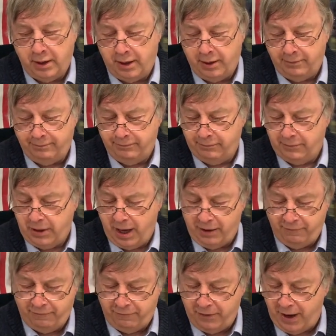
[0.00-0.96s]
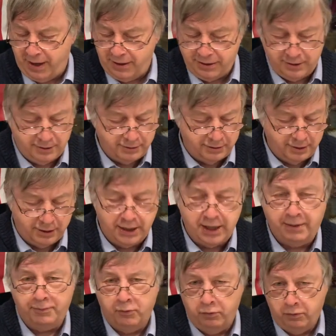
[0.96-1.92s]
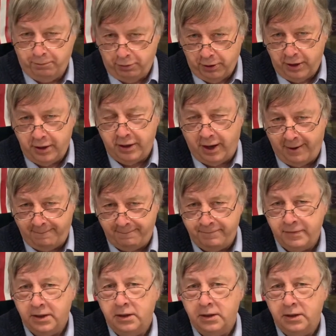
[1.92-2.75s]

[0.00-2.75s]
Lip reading: I got to find the link, but we'll put it up,